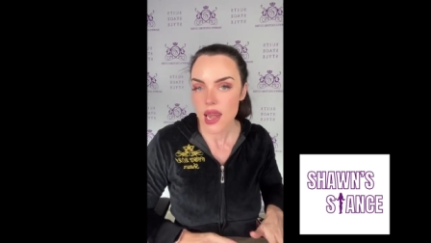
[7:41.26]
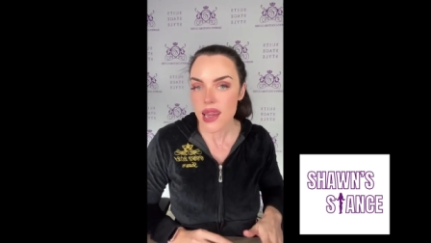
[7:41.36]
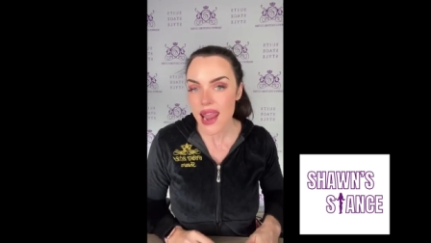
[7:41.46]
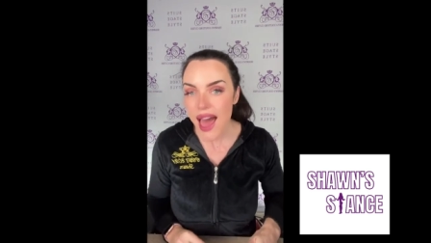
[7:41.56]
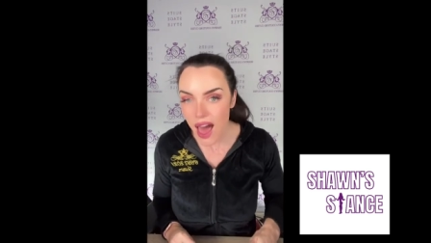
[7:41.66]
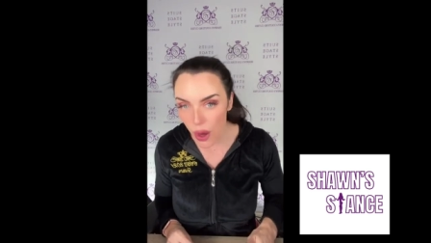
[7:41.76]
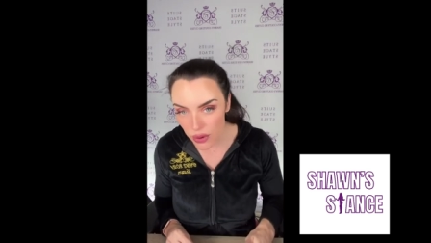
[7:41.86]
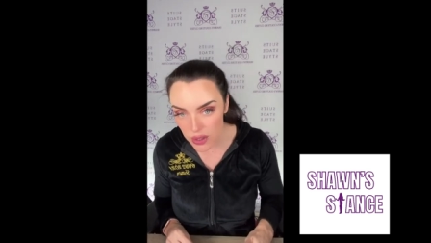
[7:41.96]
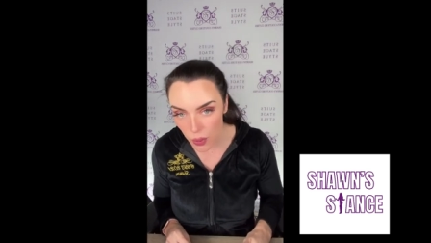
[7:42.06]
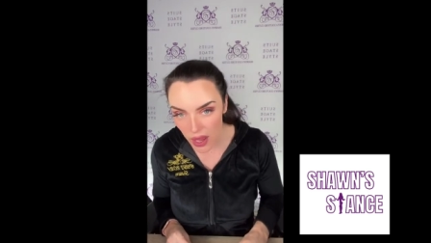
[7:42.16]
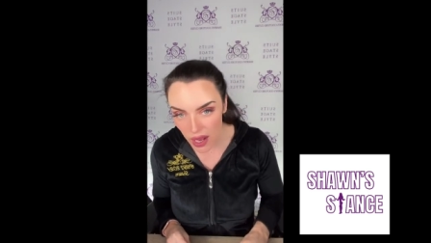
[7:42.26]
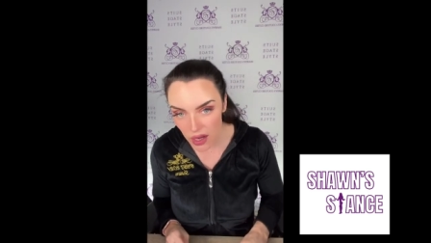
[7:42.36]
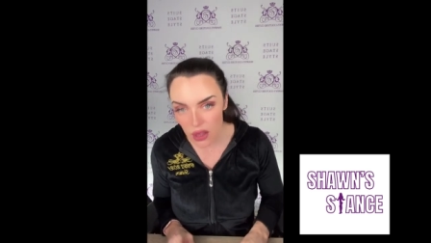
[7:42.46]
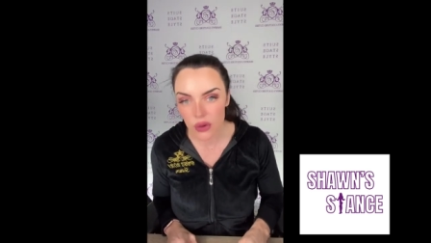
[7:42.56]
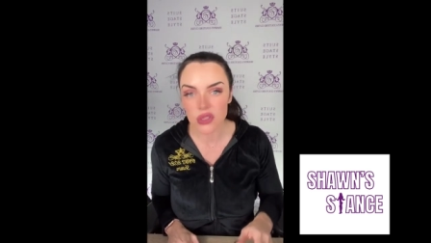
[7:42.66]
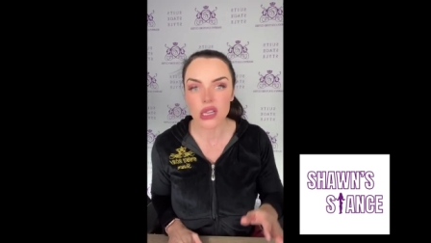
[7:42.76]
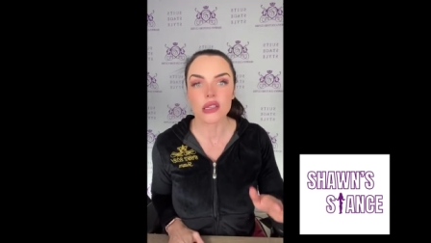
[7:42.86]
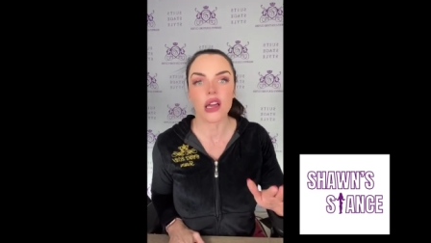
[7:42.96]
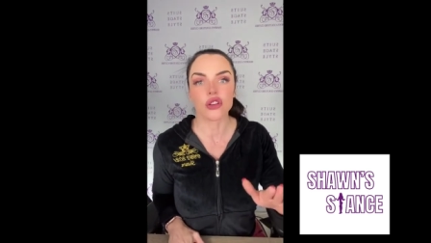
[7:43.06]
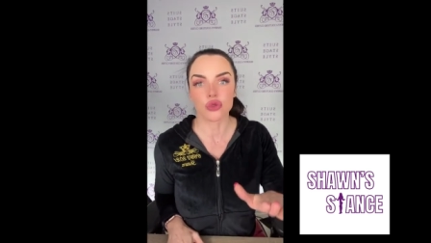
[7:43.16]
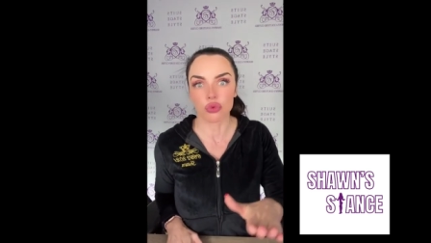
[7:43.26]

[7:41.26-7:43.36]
Now is when those details